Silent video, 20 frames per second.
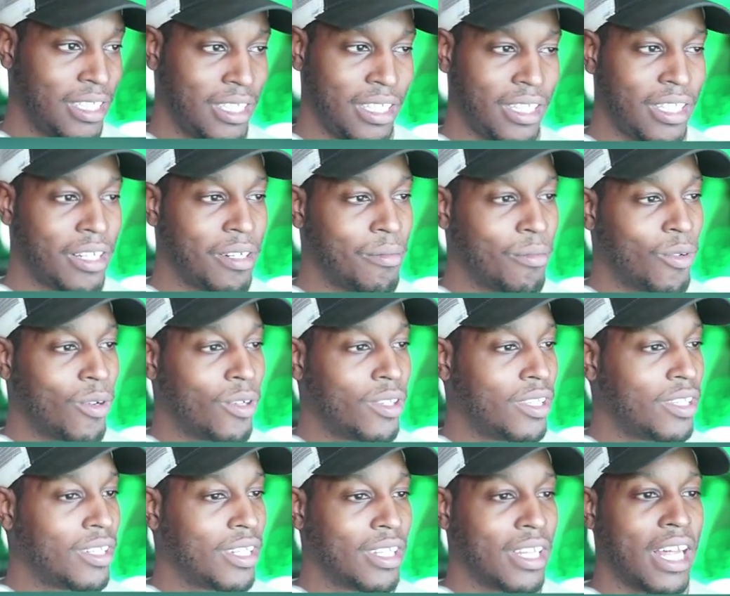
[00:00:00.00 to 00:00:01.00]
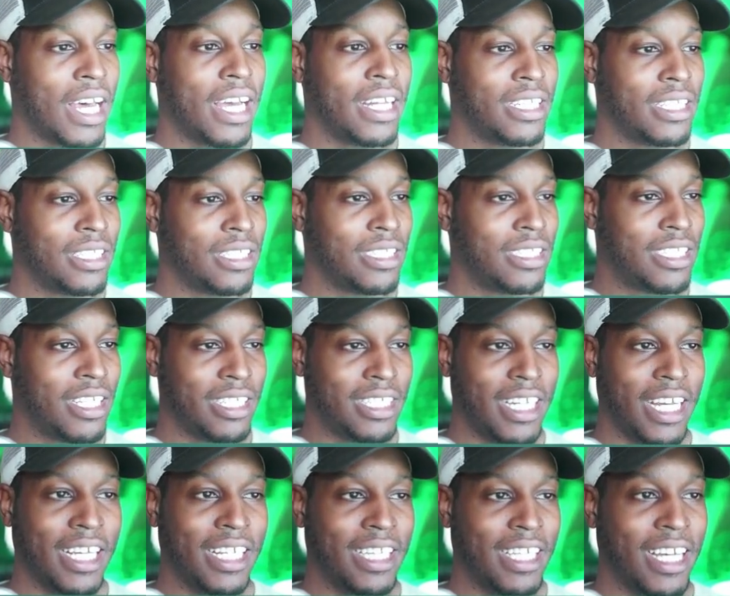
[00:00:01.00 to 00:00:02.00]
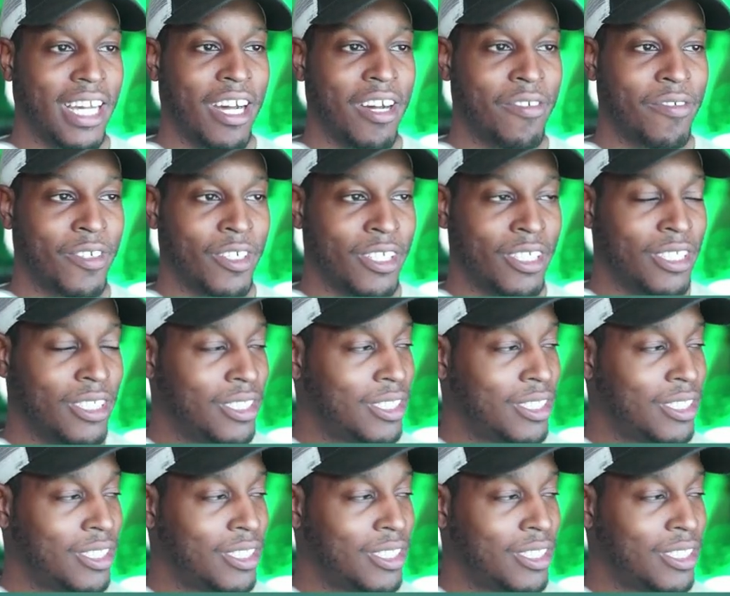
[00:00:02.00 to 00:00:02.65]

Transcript: they're more than glad to take the offer.